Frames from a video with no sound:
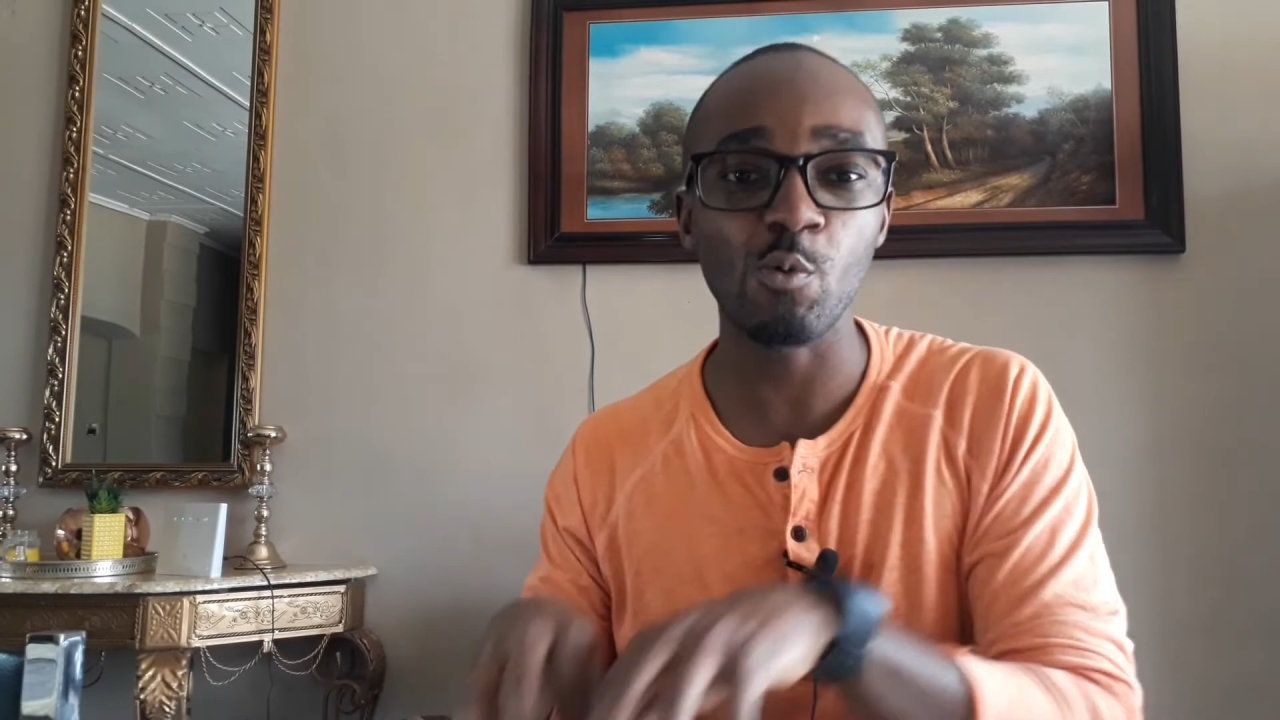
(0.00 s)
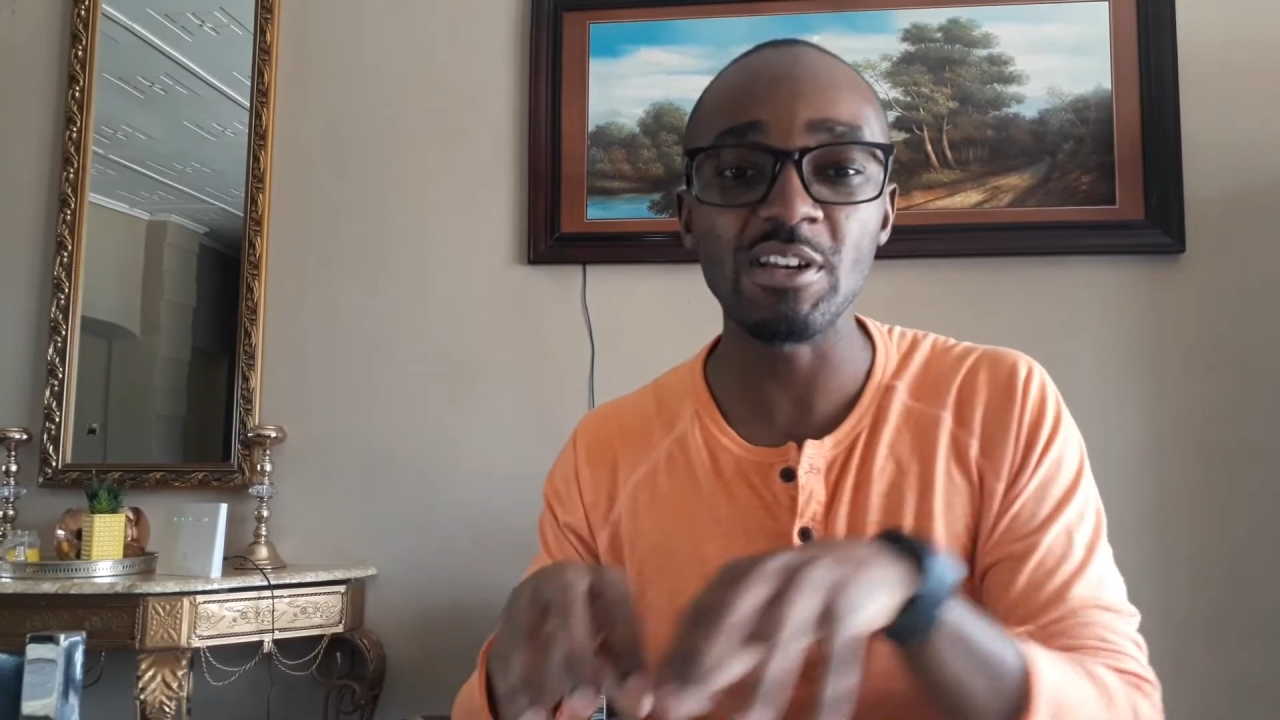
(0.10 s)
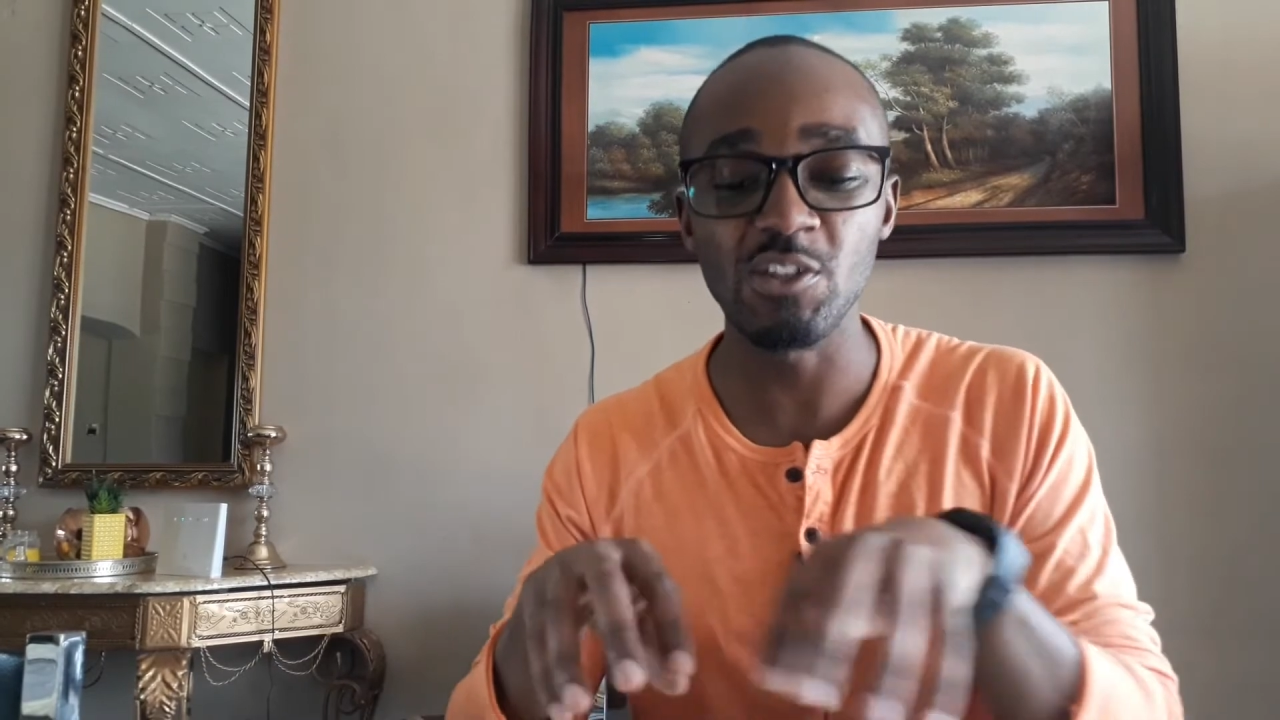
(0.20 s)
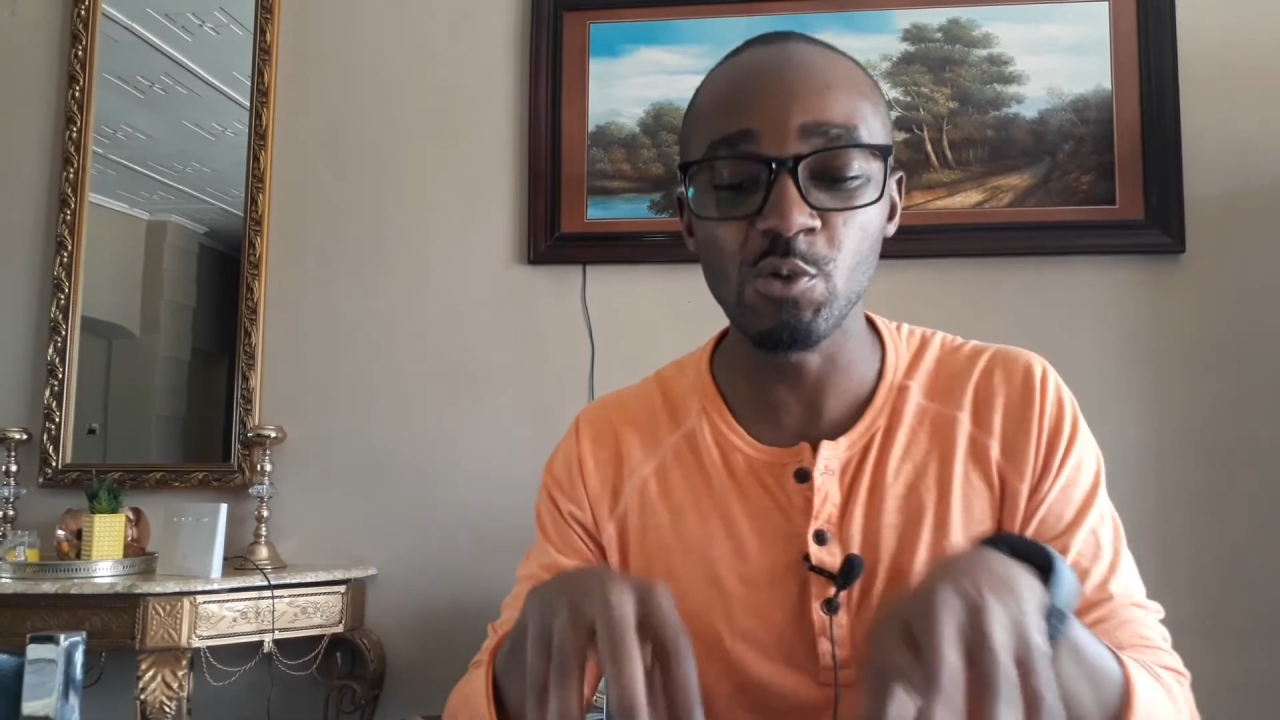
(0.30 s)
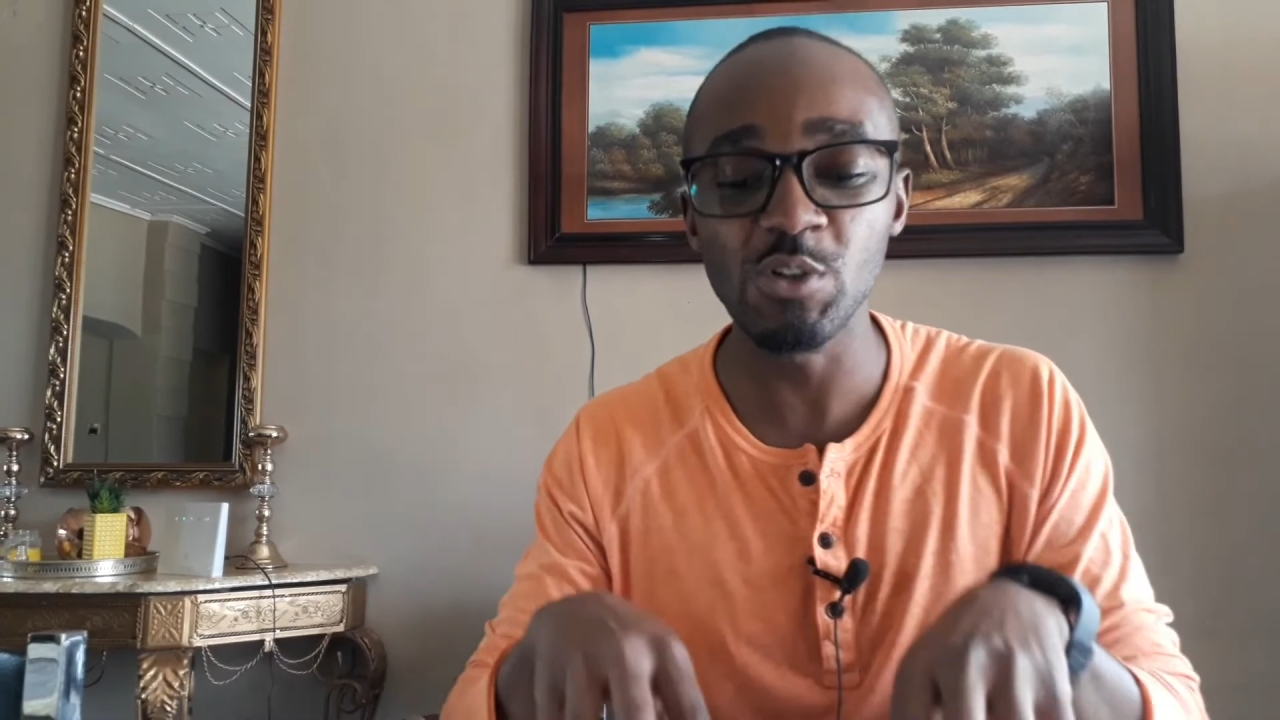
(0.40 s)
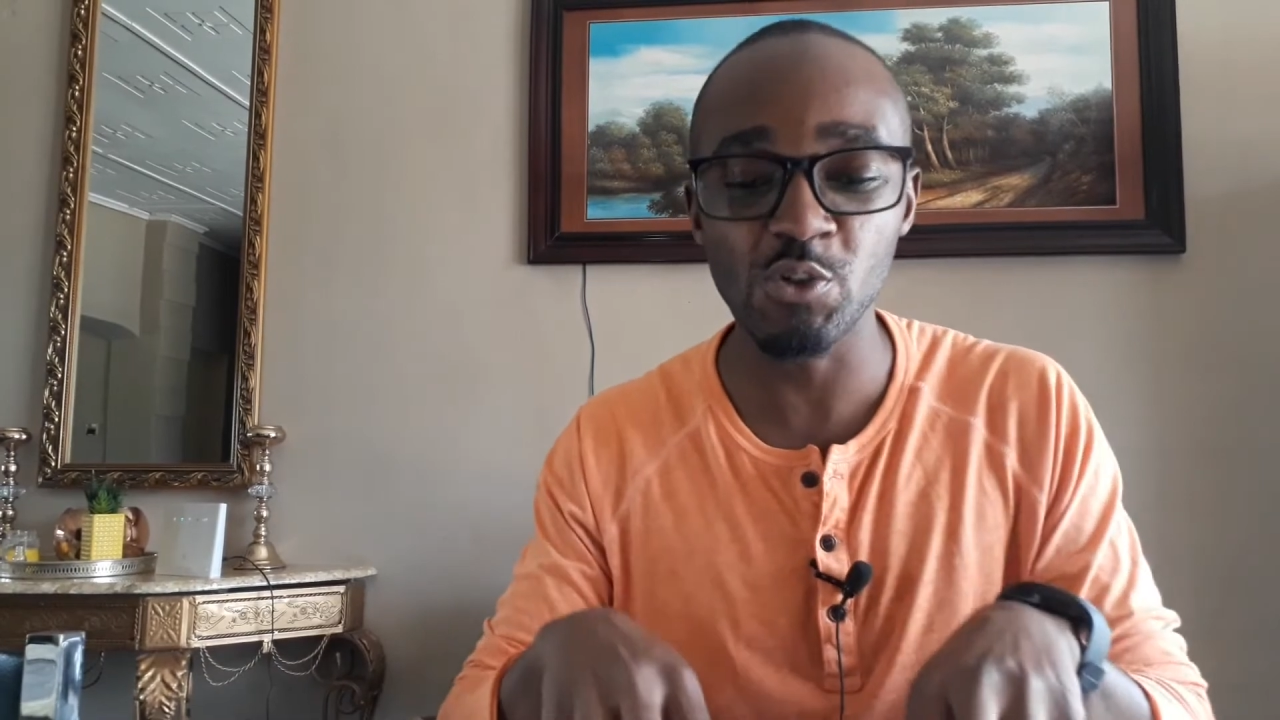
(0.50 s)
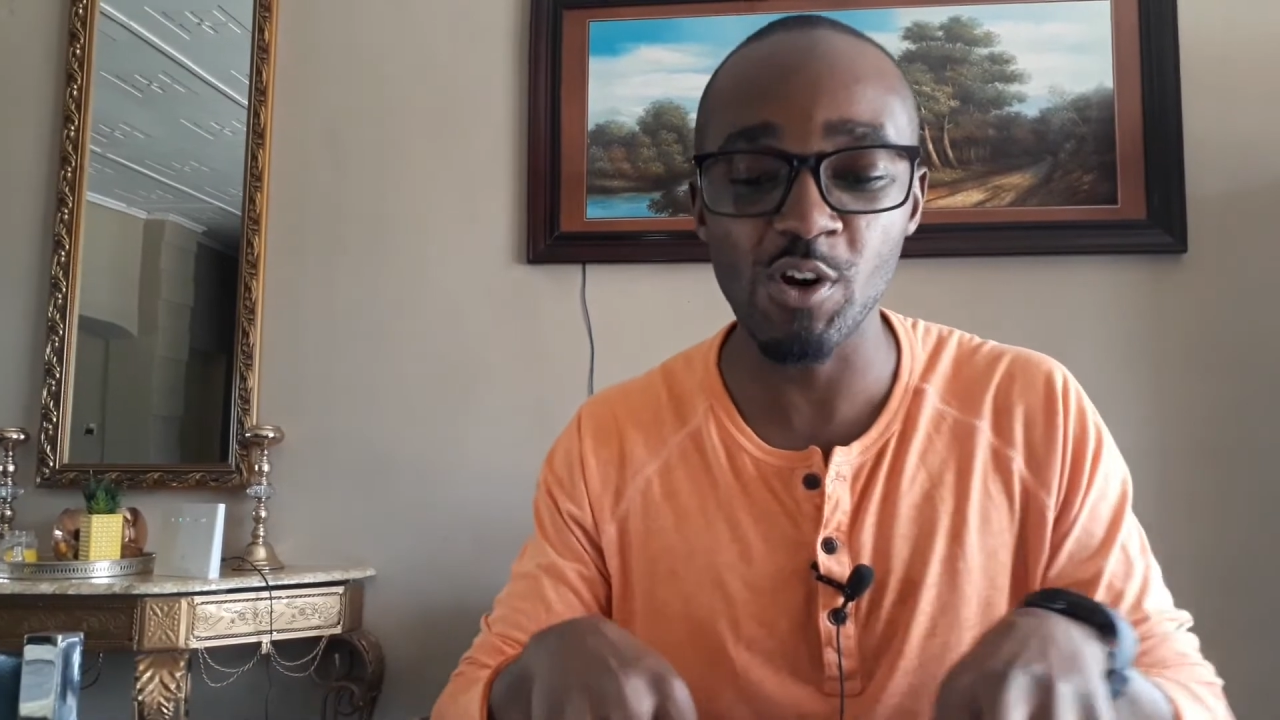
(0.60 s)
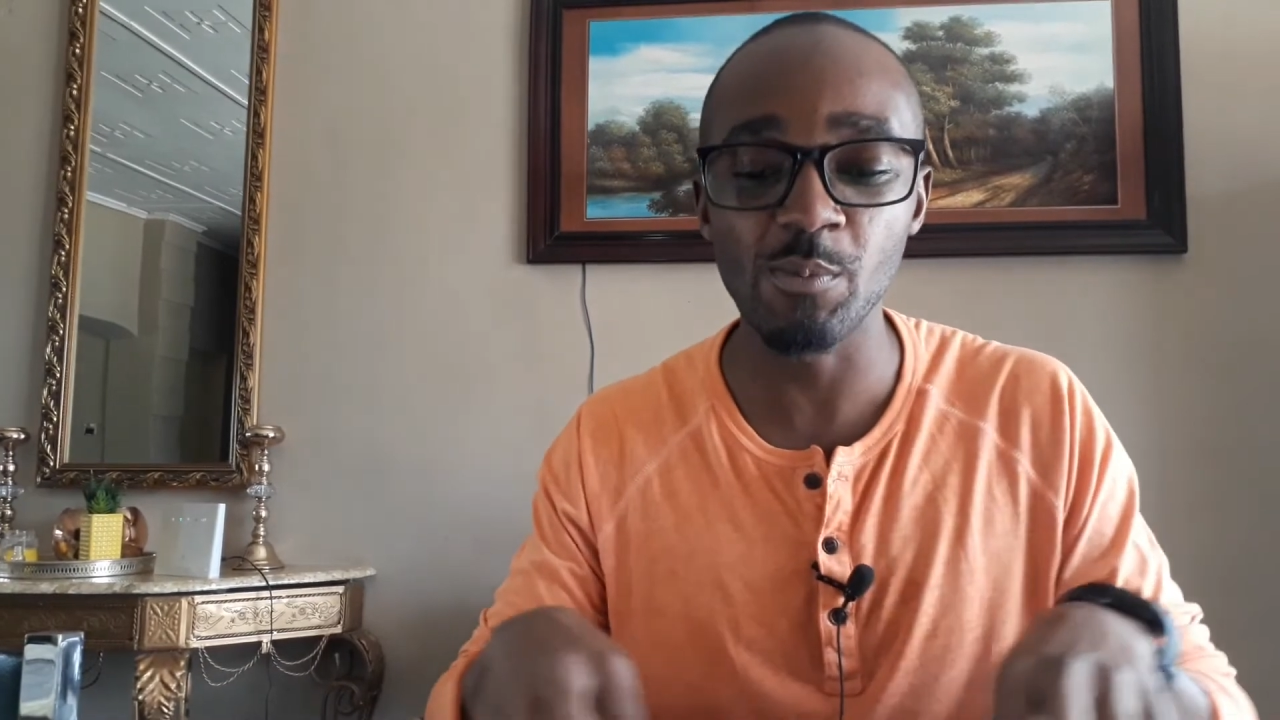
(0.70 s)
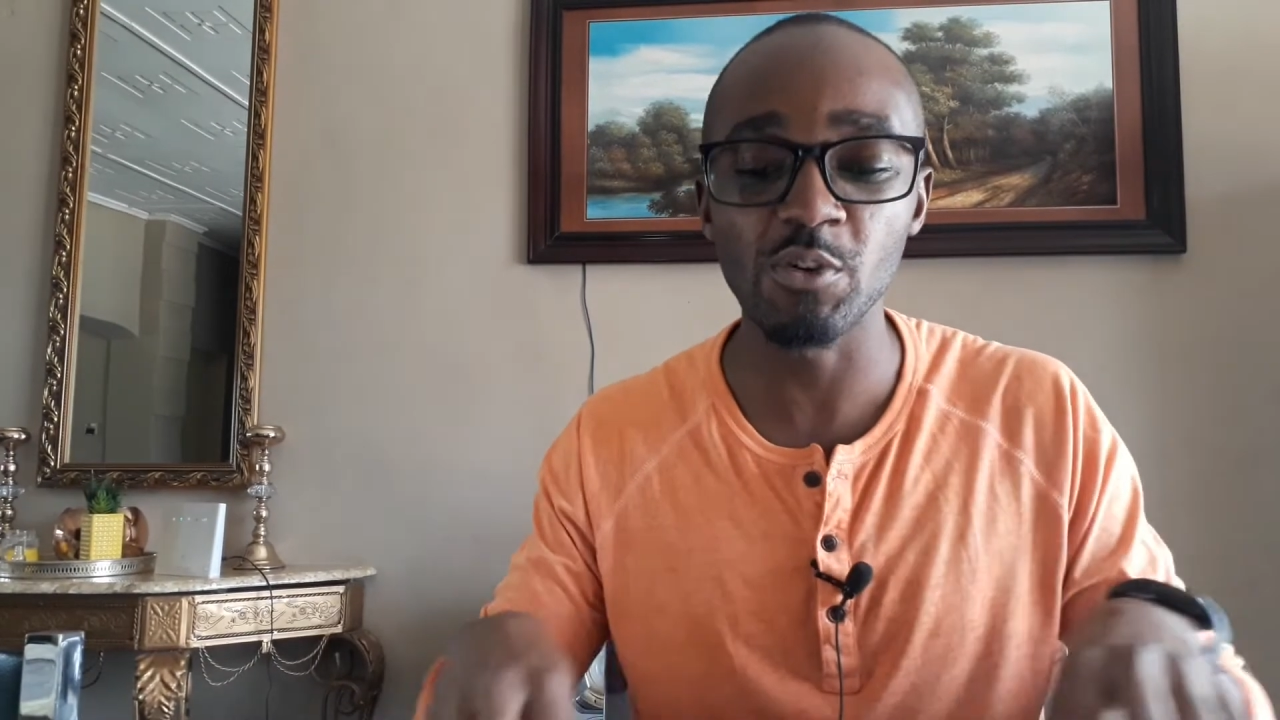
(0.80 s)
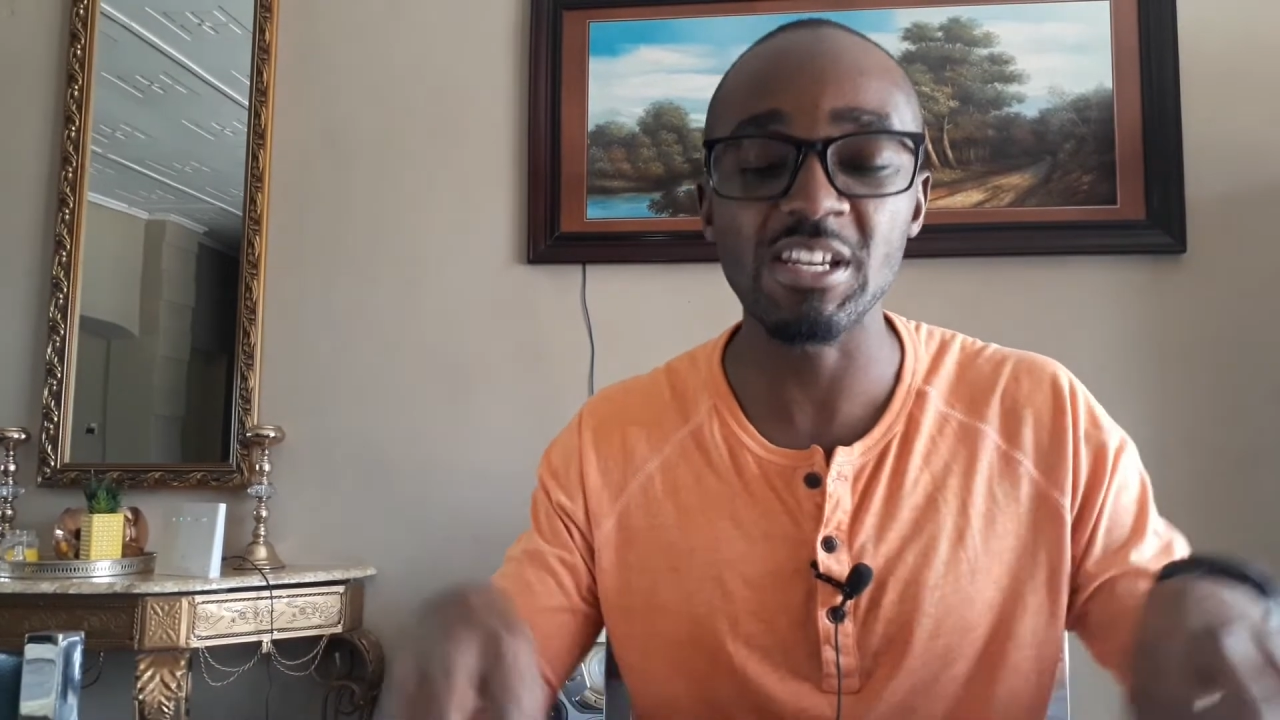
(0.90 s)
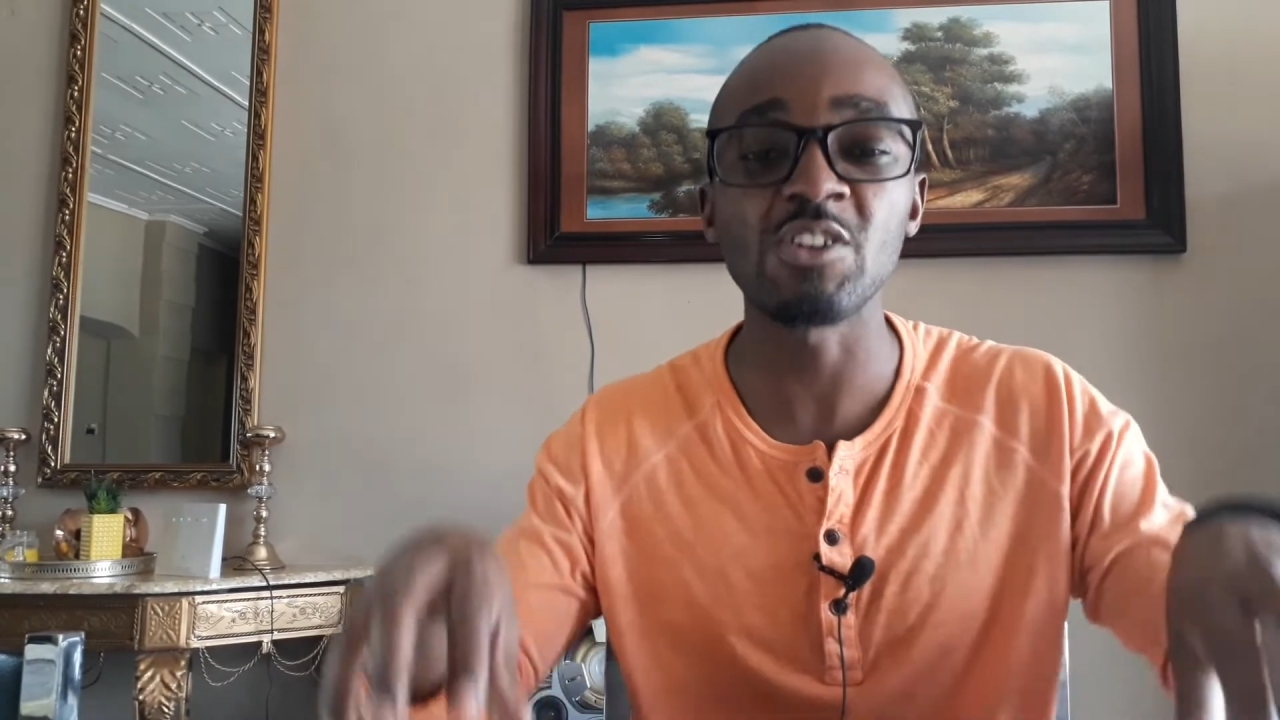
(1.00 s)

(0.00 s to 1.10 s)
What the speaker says: or what did you enjoy most?